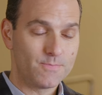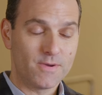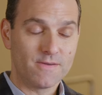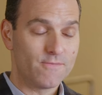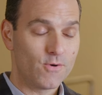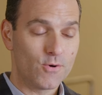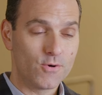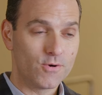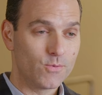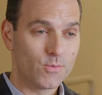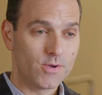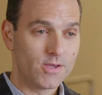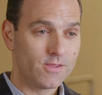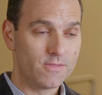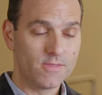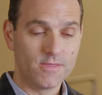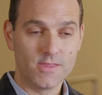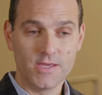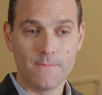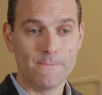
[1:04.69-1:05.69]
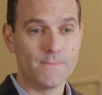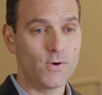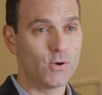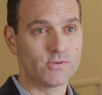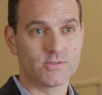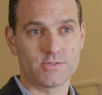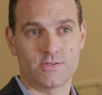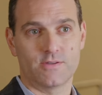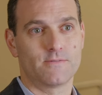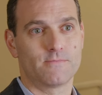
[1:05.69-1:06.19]
by far and away the
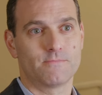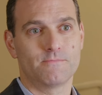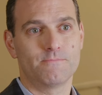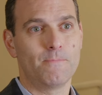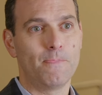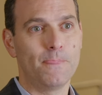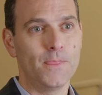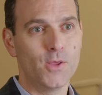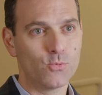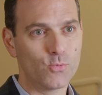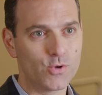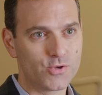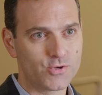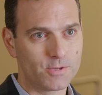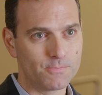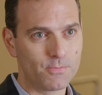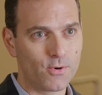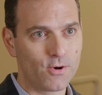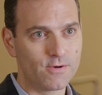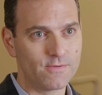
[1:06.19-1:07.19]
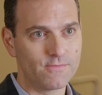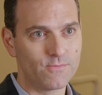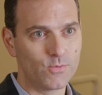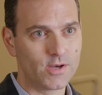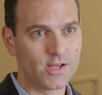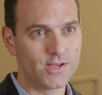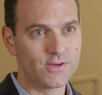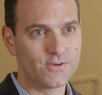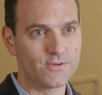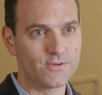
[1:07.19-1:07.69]
most enriching part of what I